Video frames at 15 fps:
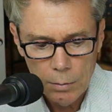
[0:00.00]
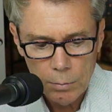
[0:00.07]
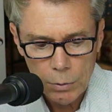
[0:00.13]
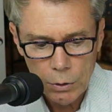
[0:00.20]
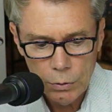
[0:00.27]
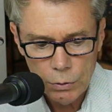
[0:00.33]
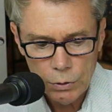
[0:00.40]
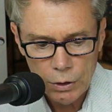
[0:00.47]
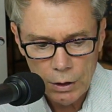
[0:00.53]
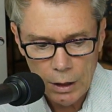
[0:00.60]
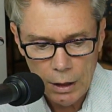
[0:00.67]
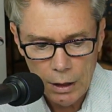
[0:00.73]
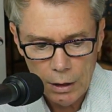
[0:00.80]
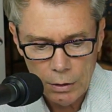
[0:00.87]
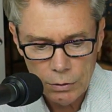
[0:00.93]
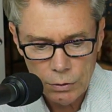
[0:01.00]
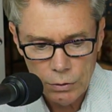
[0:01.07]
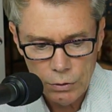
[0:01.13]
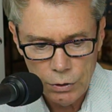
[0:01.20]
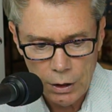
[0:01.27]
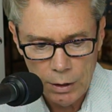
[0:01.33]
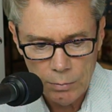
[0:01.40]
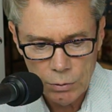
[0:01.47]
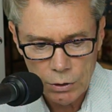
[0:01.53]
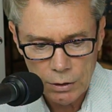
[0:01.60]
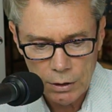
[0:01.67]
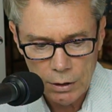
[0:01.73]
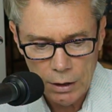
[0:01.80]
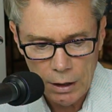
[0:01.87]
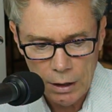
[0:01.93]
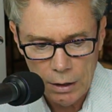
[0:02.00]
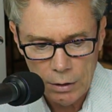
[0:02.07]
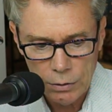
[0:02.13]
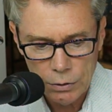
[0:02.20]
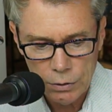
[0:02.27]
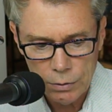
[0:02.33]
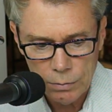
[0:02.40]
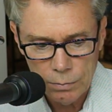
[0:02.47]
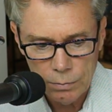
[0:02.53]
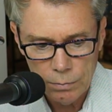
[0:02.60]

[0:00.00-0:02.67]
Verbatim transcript: Lou's in the house. James is in the house.